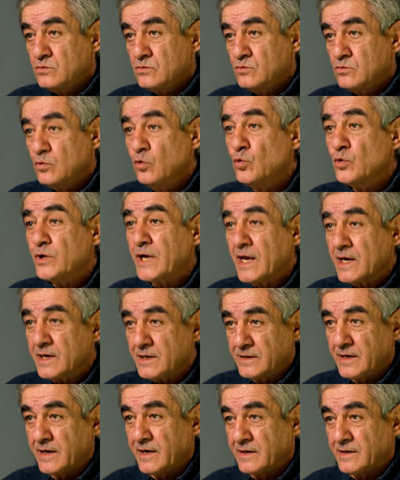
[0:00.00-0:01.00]
create a
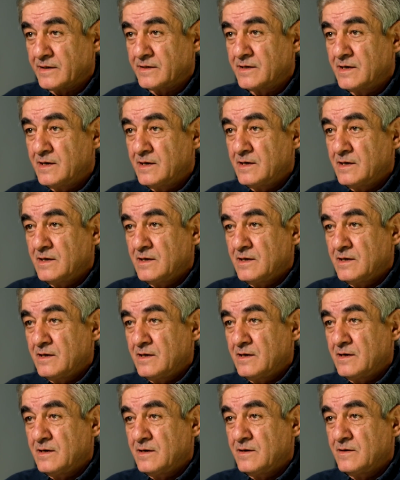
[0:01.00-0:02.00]
nation and a state.
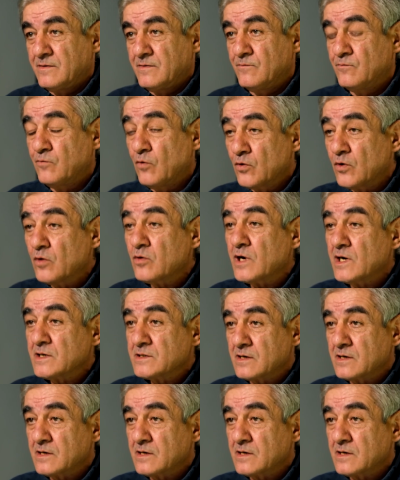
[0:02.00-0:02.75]
The